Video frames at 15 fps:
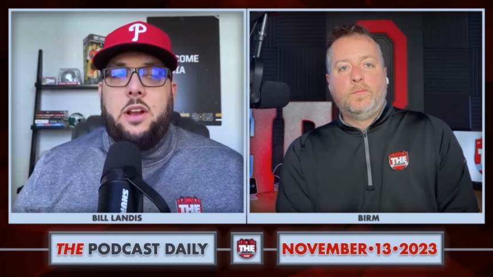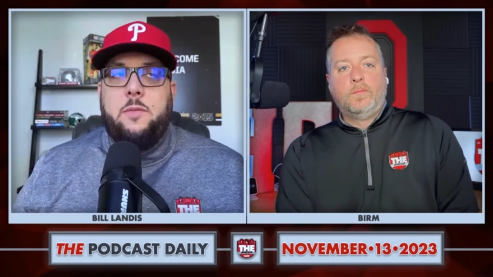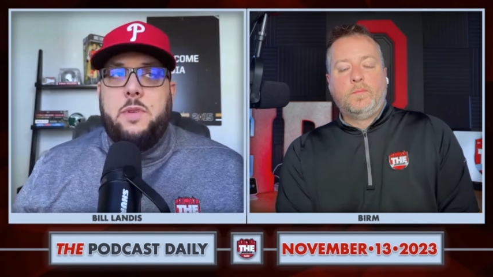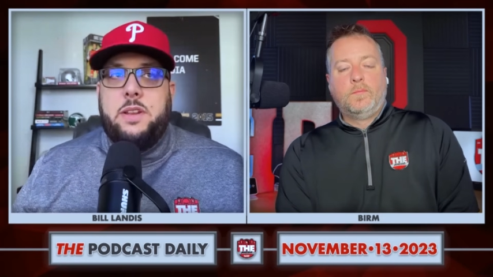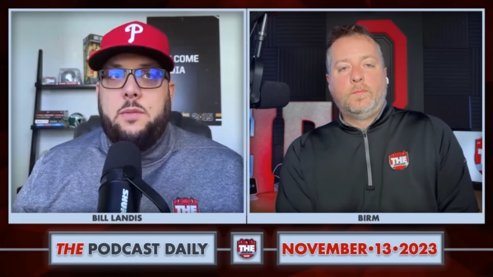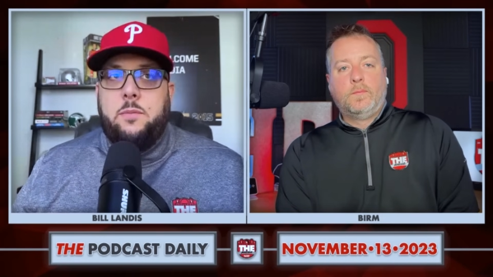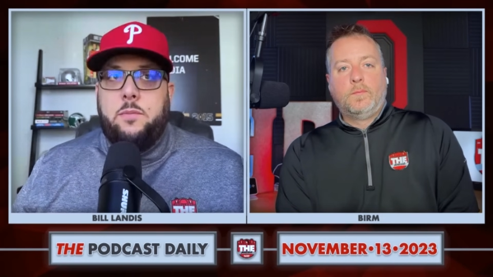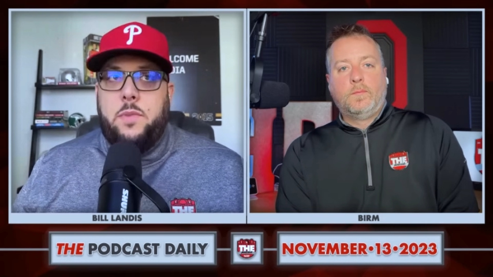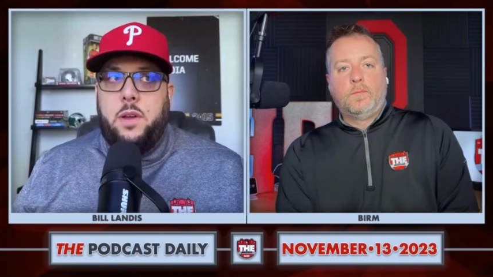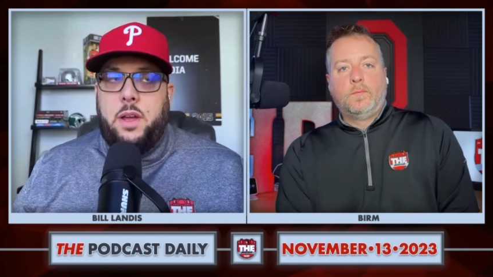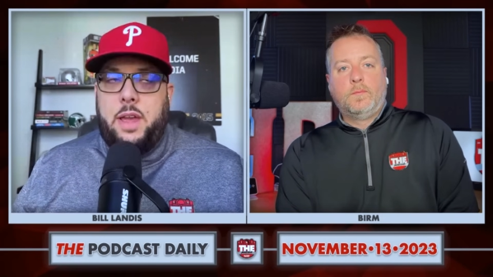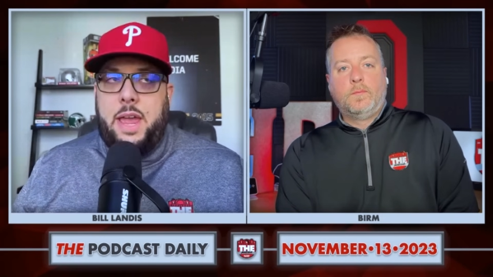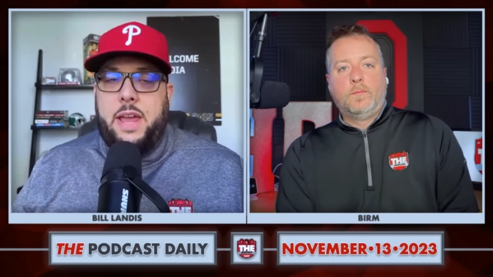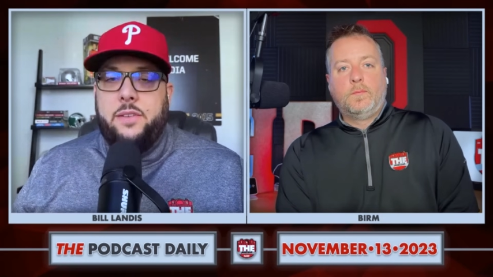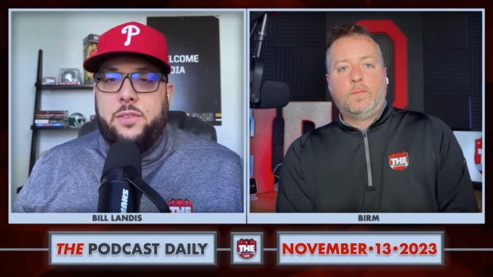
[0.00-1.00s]
Speaker 1: have been a
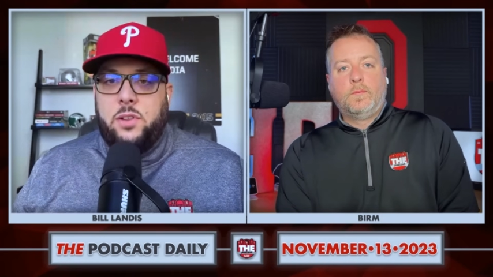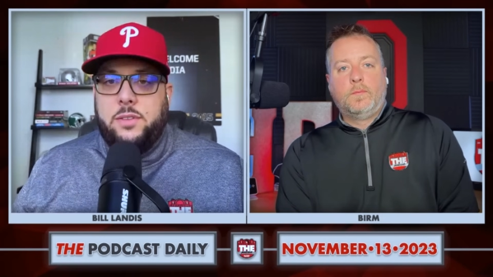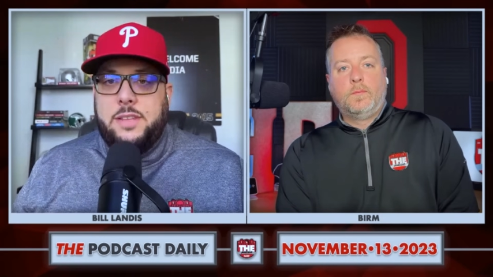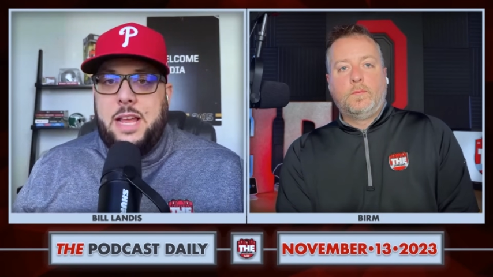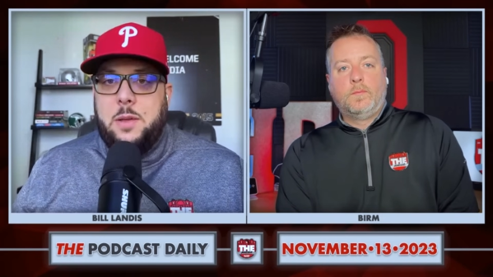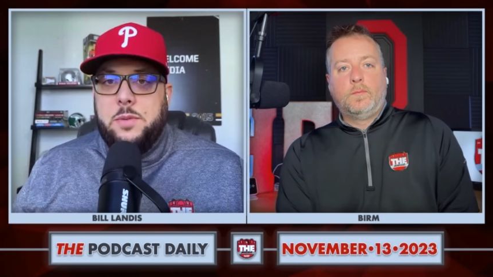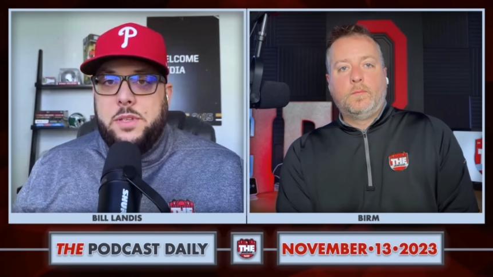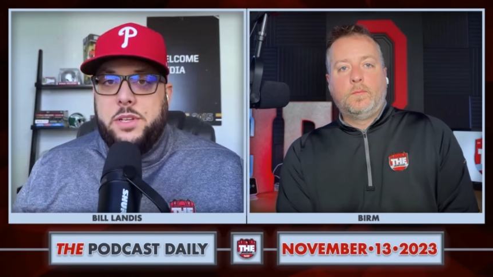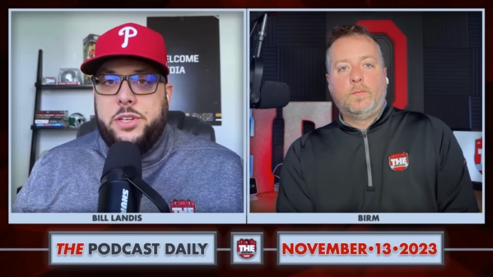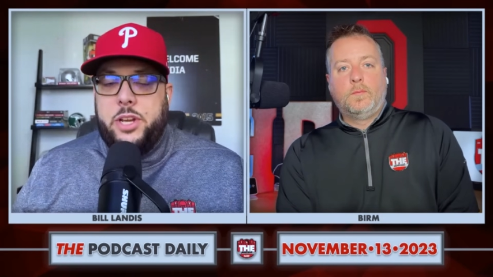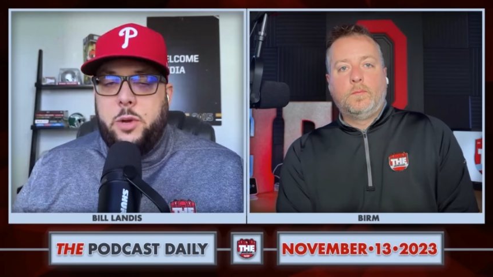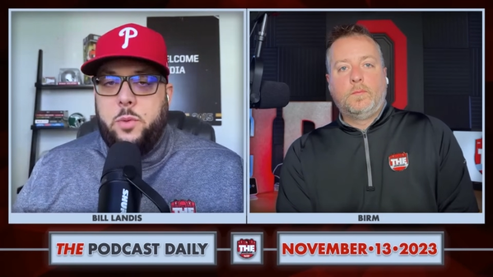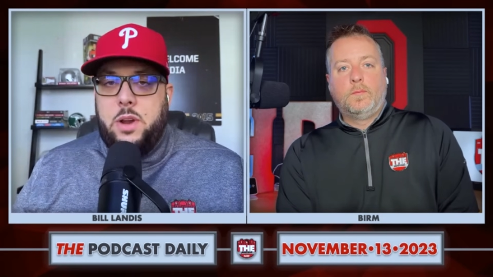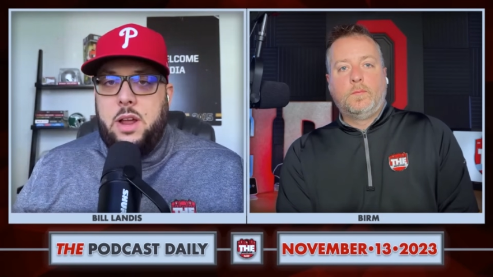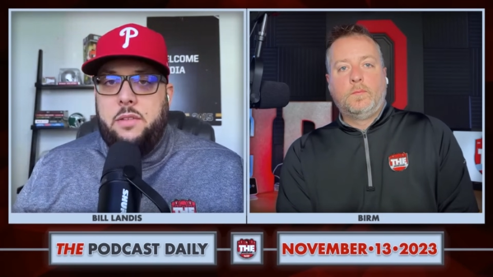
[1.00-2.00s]
handful of times this
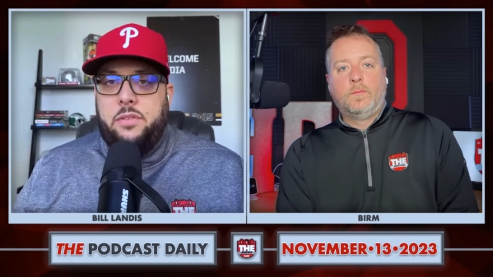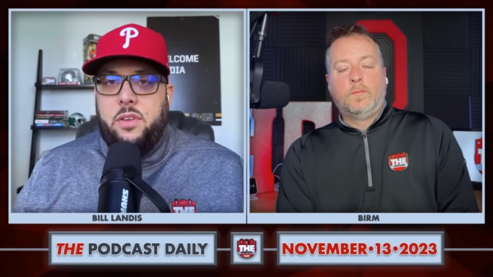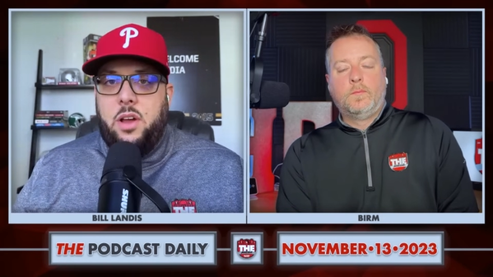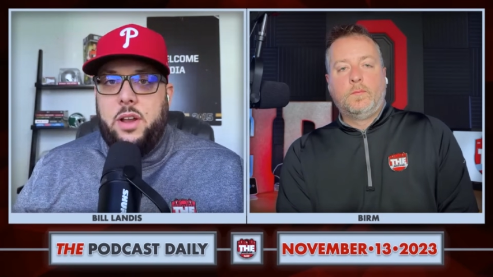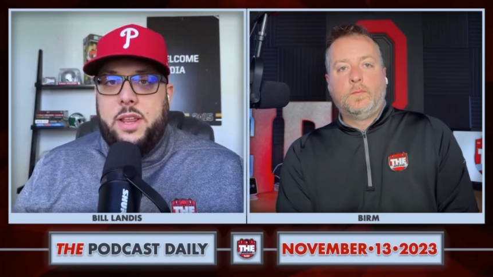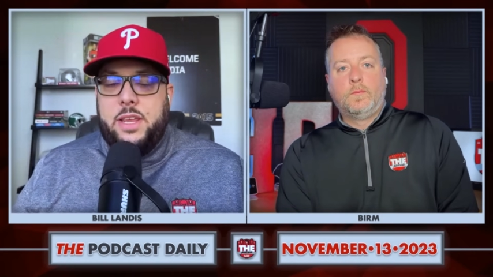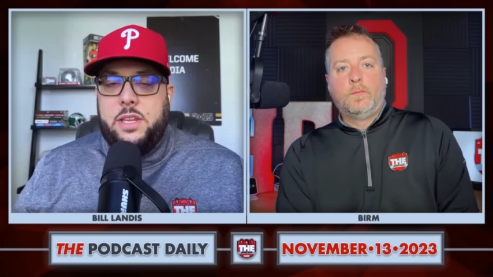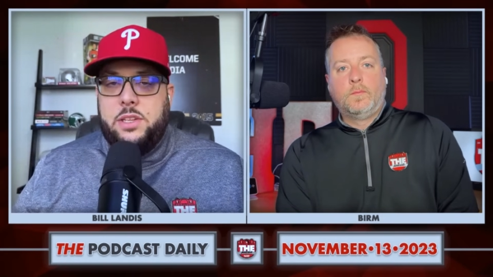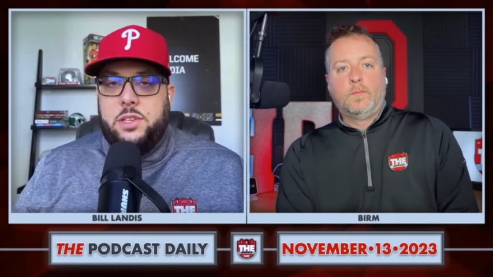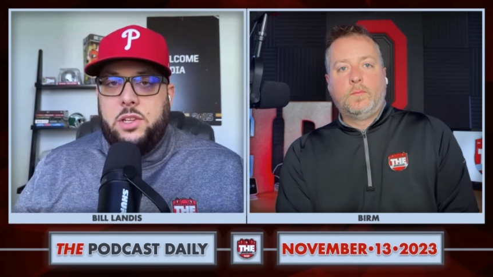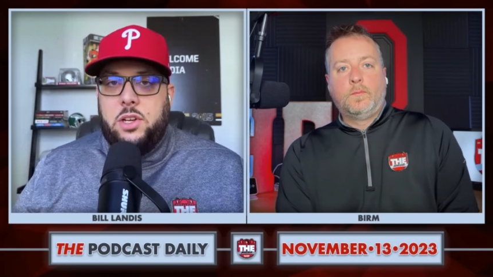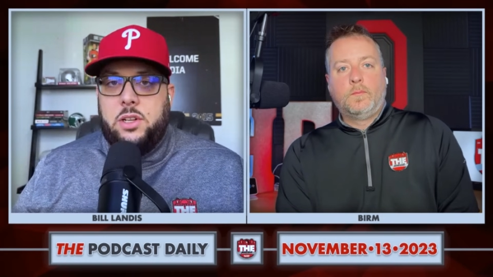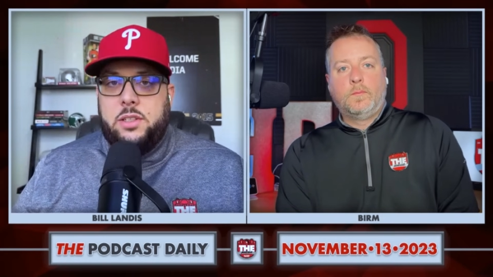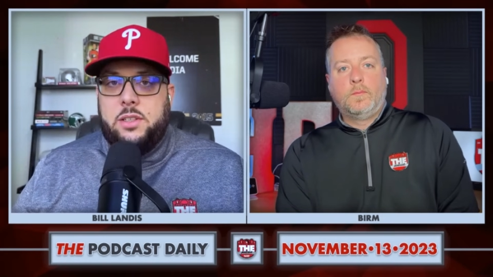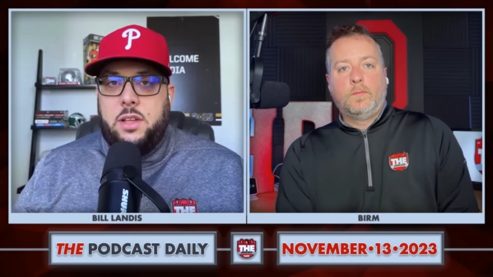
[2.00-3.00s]
year where I've thought he's
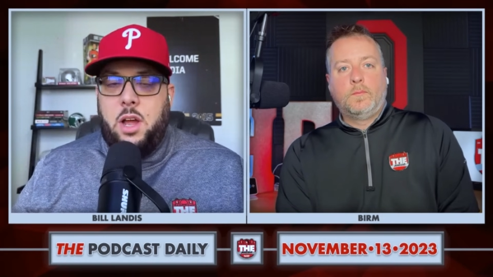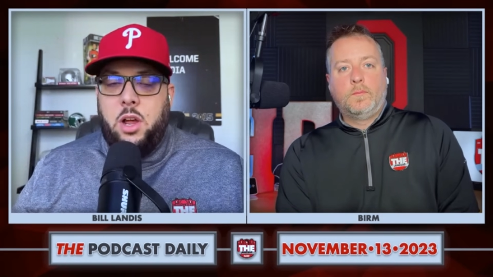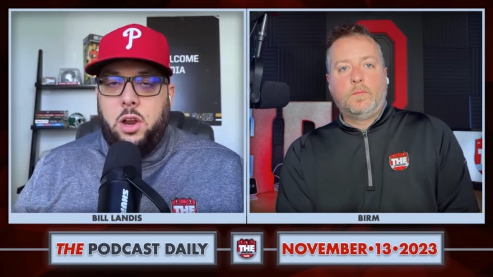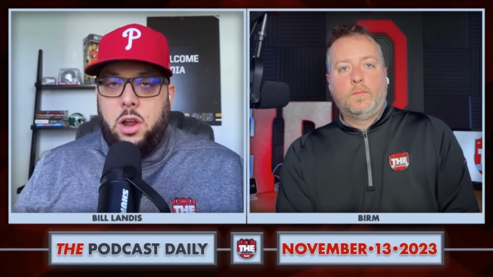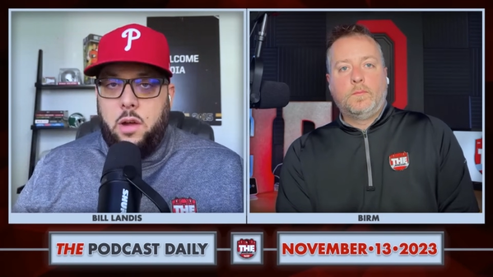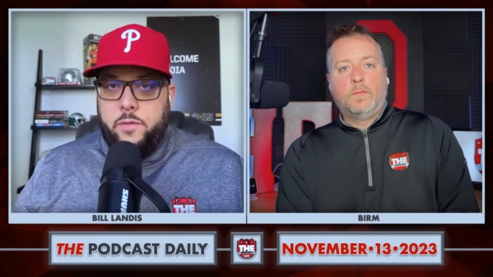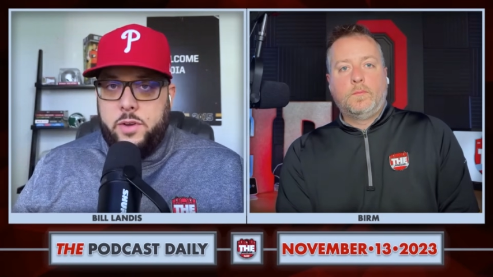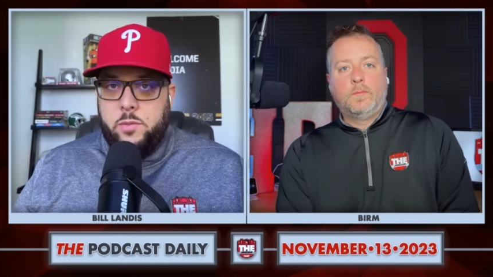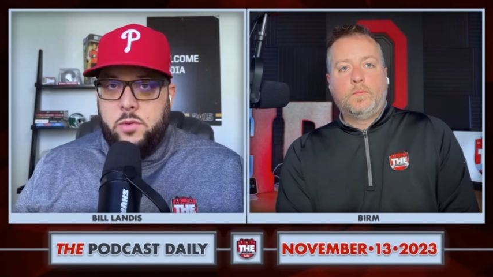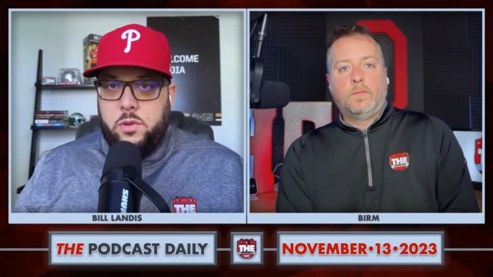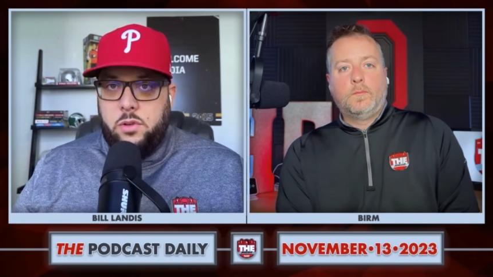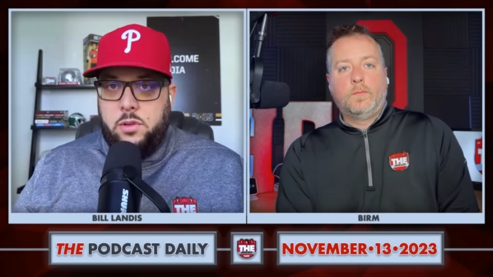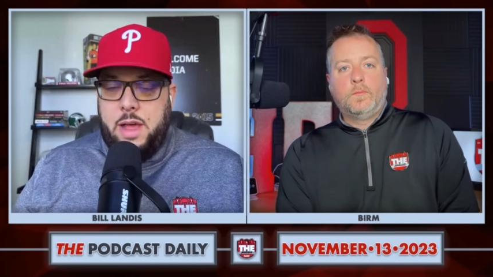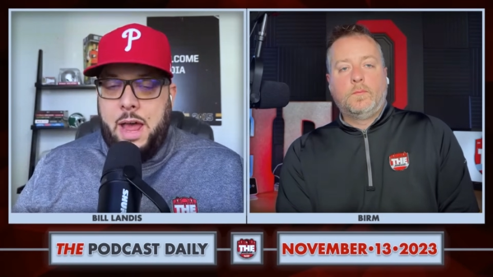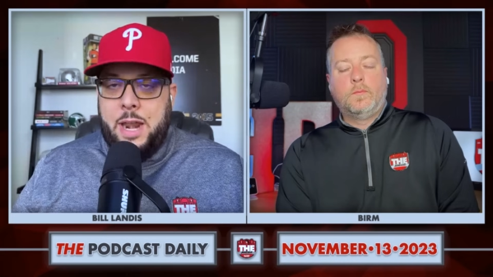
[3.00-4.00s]
looked
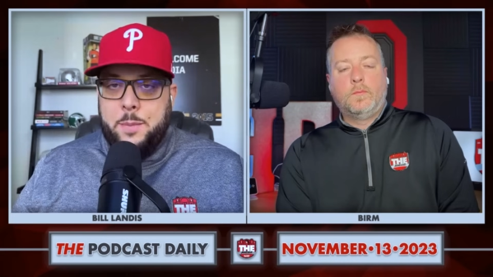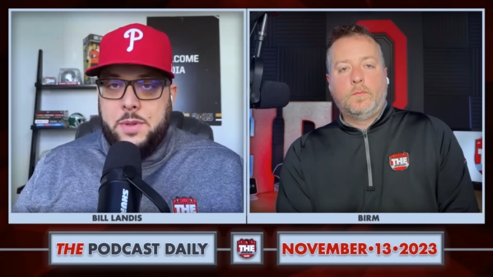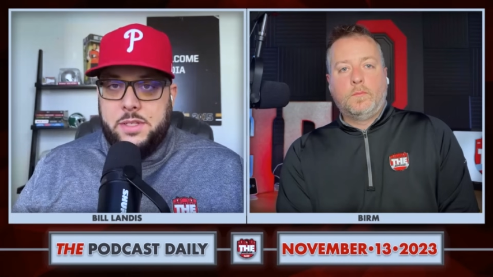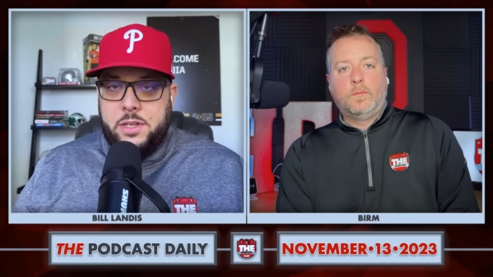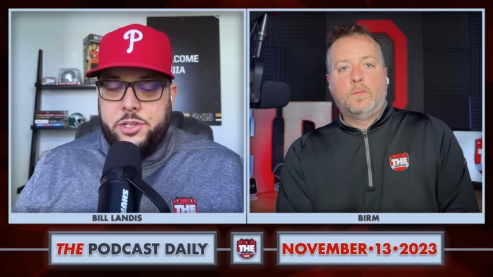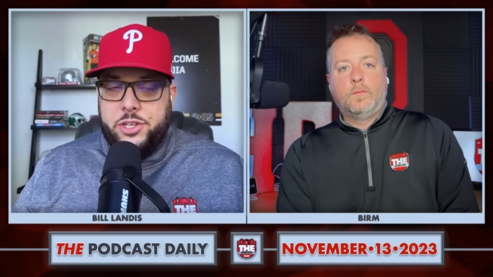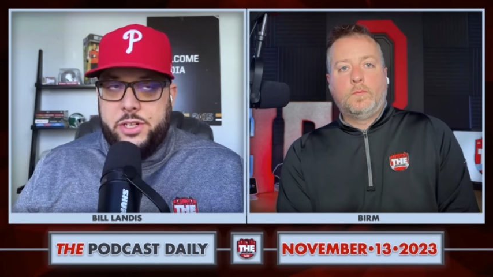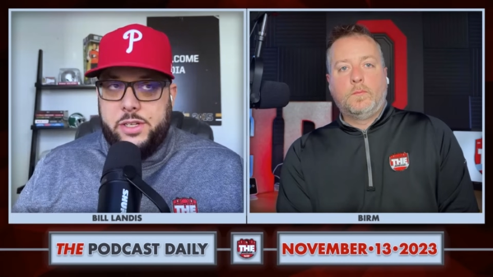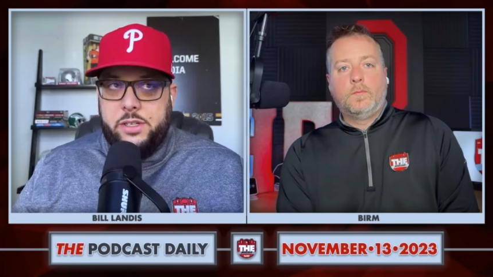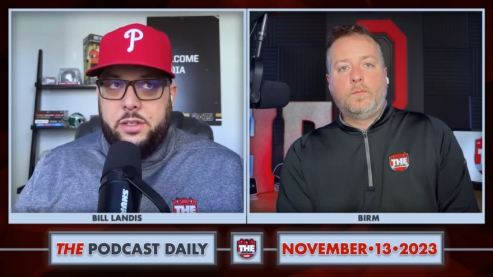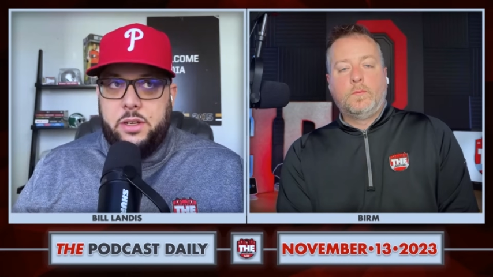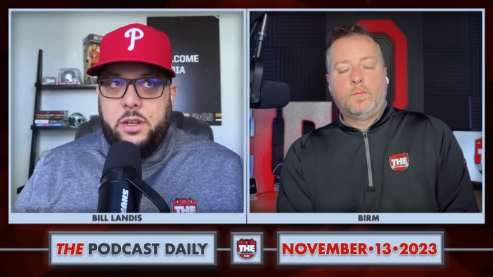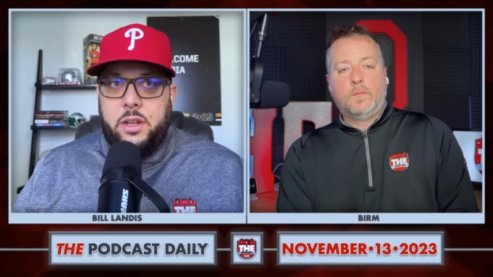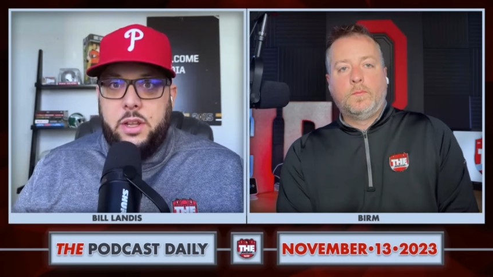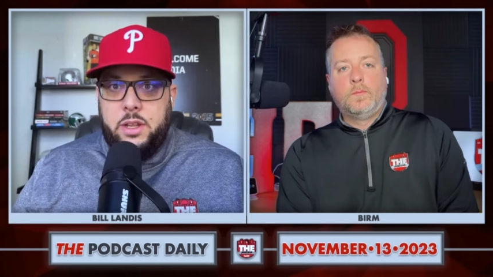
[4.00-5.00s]
uncomfortable, out of position,